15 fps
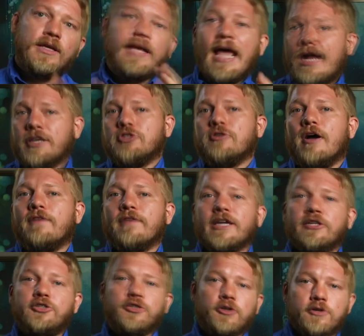Catastrophic
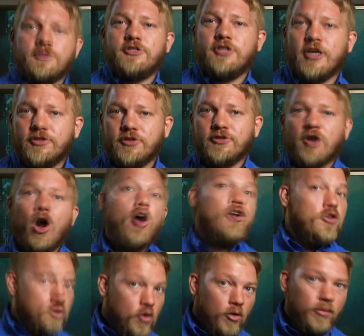insurance adjusters
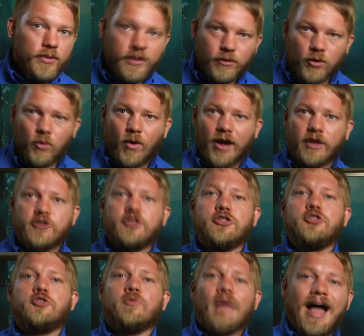are normally required to
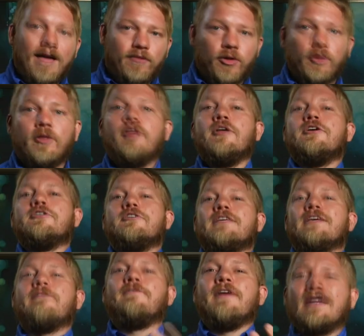travel to
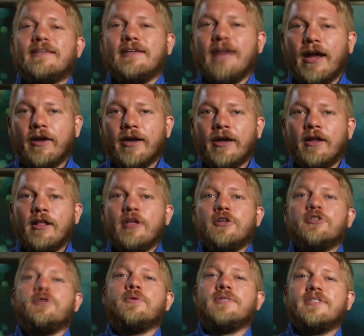the affected area
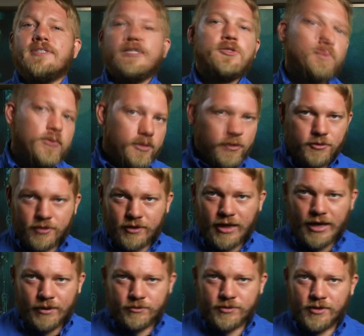to assist with those
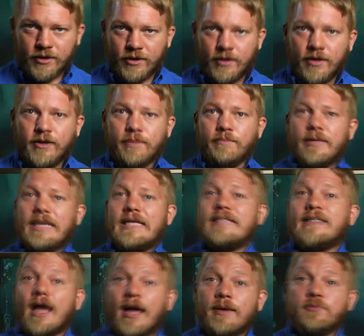claims. Many
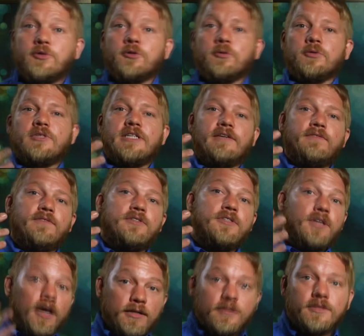times you'll receive
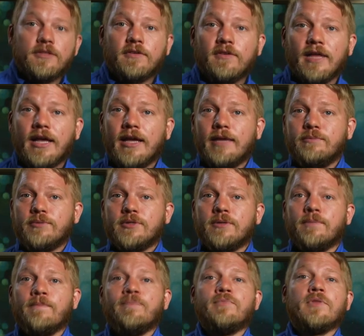dozens of claims
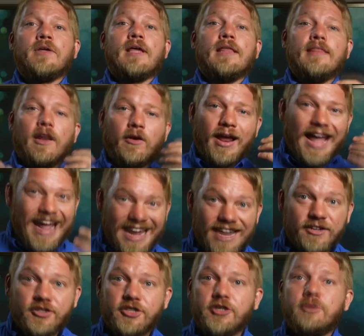that are
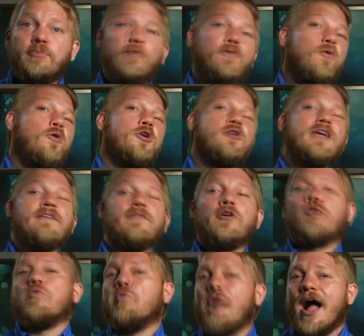handed to you before you even
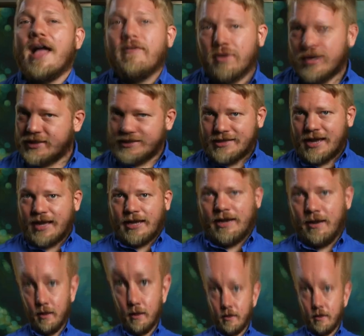arrive on site.